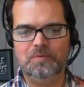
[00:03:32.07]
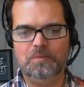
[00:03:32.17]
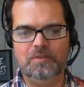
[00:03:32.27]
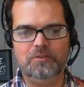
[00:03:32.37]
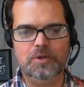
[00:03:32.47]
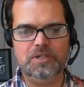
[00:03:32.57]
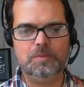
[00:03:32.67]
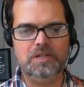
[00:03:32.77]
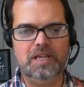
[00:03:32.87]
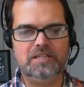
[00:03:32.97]
Before we
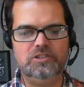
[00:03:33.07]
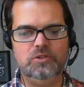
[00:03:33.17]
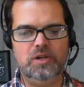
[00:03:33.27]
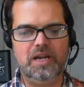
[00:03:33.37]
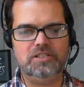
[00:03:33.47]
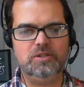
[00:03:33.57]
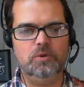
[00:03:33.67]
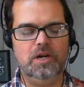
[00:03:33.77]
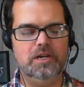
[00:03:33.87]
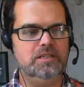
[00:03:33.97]
jump into that too, actually, we
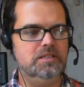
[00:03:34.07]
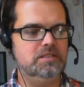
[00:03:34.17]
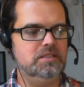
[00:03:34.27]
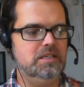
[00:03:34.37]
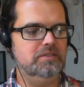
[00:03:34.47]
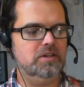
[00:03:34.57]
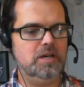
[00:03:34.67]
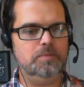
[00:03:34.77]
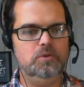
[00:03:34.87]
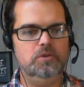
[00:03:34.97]
wanted to just give a
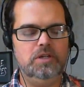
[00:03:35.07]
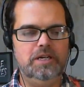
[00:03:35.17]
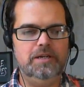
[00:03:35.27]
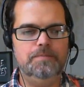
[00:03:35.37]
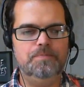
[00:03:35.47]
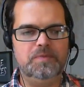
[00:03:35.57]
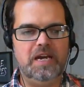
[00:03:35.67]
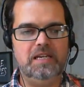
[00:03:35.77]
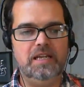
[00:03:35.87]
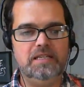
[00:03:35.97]
couple
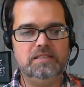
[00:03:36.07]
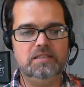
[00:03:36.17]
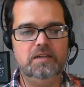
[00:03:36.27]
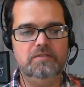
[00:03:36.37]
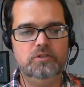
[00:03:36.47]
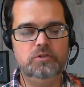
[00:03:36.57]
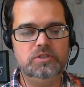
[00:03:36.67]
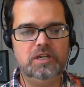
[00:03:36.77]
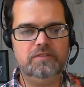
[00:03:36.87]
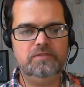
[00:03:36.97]
highlights of new
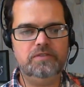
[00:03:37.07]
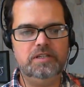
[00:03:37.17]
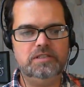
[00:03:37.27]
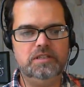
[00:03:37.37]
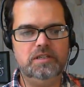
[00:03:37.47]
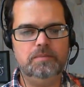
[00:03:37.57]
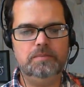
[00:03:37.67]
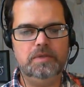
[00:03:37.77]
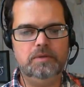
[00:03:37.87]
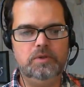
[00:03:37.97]
stuff
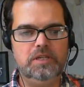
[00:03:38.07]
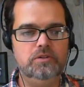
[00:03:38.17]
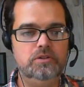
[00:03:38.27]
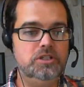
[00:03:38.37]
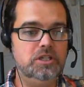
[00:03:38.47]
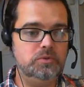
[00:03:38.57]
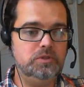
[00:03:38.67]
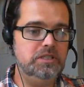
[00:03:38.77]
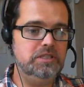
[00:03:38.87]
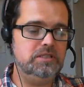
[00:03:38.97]
that we either just
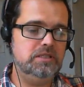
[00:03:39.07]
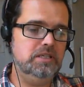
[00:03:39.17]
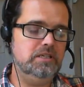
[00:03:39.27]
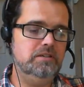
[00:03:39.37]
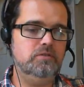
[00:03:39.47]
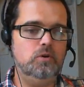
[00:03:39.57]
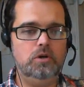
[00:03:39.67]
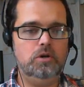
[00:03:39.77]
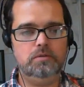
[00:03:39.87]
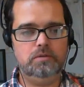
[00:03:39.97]
released in Give
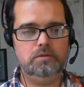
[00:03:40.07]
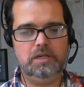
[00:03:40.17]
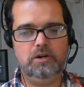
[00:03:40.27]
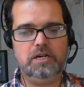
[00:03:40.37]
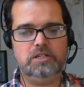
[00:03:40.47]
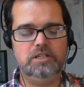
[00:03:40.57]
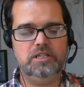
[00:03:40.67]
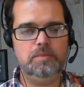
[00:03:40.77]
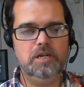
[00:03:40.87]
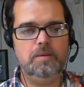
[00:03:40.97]
or that are actually
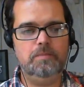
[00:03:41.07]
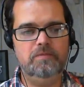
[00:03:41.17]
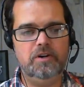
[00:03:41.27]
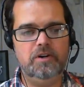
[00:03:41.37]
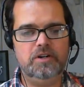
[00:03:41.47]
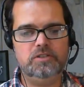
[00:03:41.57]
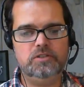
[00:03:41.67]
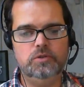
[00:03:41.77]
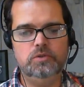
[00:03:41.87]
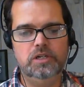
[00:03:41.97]
coming up very, very
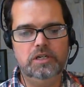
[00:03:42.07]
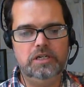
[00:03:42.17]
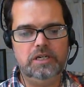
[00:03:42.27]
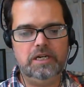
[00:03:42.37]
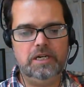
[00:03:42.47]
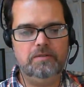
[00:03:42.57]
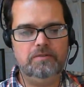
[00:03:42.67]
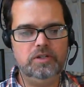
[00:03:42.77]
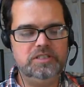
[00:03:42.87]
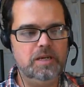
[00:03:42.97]
soon.
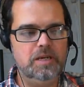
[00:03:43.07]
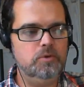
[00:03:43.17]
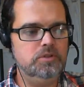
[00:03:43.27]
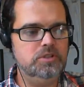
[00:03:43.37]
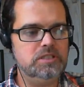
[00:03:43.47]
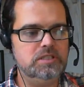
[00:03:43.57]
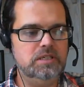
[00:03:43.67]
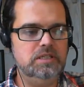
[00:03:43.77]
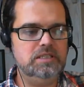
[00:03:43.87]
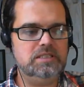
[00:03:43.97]
For example, just
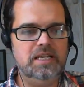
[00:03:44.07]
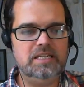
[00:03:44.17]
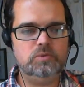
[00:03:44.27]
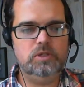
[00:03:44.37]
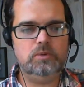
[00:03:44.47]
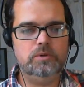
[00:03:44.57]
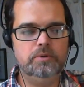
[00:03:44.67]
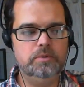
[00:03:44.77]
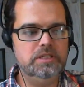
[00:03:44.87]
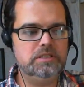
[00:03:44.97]
this last week, we
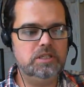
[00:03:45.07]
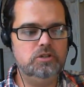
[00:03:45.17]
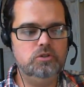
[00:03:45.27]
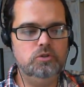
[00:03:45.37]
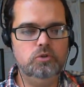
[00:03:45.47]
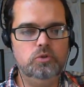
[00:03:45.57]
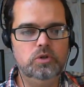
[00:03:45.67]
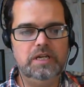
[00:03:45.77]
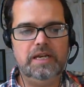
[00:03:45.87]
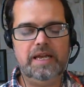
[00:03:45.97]
released a new
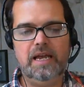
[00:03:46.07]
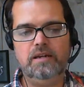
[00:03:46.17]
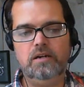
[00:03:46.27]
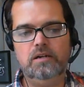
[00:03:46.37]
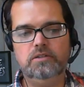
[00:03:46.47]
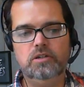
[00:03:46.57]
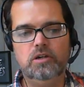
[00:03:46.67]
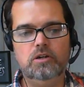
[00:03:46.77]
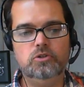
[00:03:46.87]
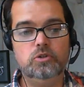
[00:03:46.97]
add-on
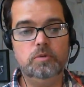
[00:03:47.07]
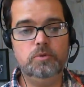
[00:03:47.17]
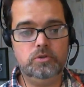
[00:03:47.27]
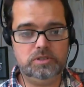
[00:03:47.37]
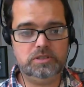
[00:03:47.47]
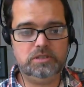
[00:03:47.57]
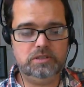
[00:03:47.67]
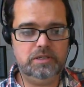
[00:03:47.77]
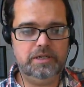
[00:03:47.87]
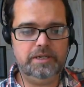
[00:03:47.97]
called Tributes.
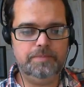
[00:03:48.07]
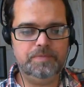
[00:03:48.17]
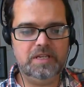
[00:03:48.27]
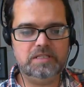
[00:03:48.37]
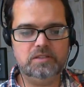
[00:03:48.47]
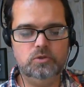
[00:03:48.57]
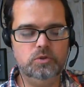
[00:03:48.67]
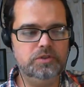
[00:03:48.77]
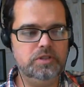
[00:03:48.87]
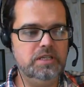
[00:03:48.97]
It's a
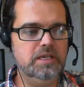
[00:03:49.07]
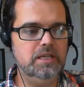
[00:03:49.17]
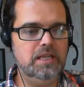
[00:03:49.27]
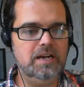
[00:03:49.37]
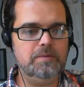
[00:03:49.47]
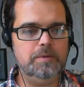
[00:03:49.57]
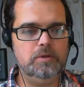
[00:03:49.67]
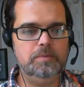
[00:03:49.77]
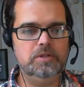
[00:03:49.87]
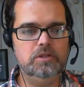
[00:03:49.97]
cool thing that a lot of
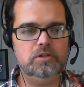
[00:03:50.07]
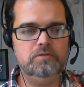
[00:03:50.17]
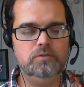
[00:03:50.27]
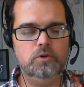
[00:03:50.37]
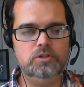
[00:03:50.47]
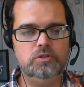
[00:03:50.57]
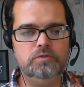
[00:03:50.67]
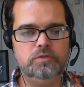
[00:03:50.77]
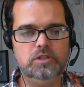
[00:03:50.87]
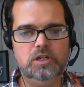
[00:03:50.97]
people have been looking forward to
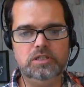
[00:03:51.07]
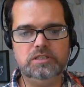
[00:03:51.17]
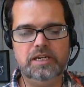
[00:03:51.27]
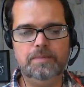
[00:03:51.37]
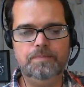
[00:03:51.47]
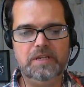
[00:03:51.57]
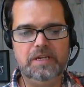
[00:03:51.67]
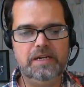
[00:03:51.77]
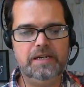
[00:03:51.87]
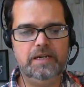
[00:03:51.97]
for a long time.
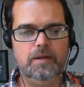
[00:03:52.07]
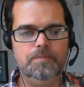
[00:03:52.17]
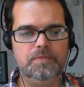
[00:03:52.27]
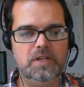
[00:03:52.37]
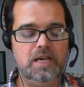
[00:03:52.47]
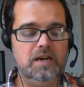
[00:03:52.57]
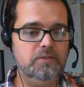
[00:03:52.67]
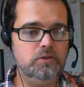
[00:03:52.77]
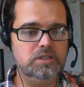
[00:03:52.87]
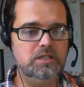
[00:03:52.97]
A lot of
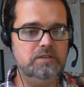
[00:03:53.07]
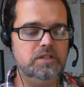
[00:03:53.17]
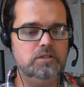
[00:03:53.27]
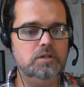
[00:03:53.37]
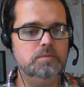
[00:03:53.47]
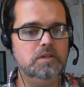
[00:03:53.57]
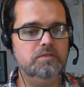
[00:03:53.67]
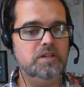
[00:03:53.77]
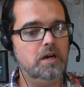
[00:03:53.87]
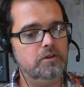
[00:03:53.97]
folks think of it in terms of
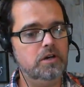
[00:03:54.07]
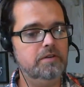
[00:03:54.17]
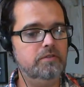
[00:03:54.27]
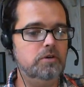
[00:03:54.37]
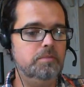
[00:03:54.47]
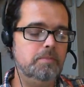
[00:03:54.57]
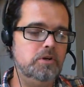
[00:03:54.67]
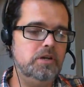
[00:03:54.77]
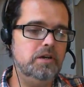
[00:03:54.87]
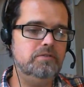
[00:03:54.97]
in honor of or in
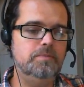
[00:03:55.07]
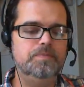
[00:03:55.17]
memory of.